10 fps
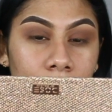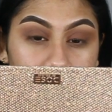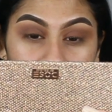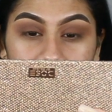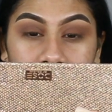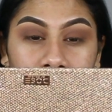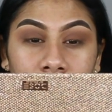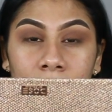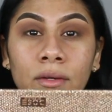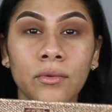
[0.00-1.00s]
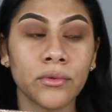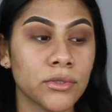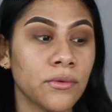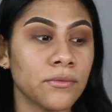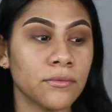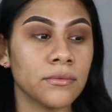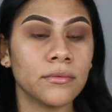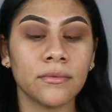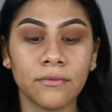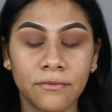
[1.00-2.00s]
This is like really cool tone
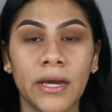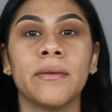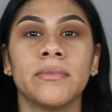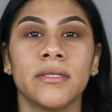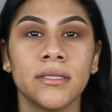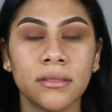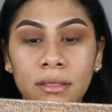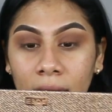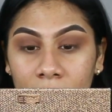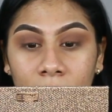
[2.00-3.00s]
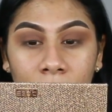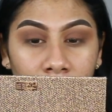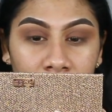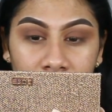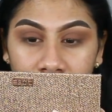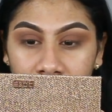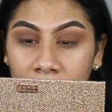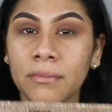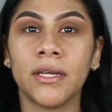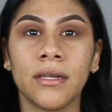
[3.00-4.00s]
vibes at the moment from when
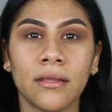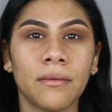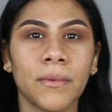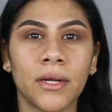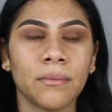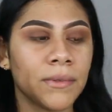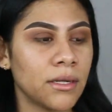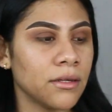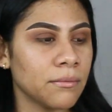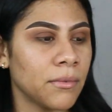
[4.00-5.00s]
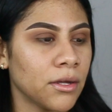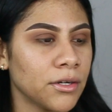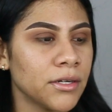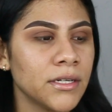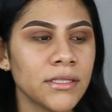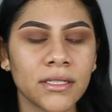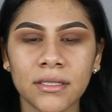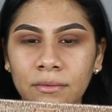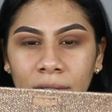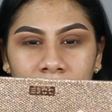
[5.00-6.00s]
I'm looking at the mirror, but on the monitor it
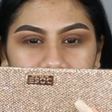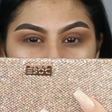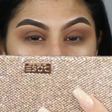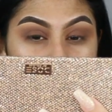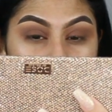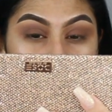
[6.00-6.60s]
doesn't really give me cool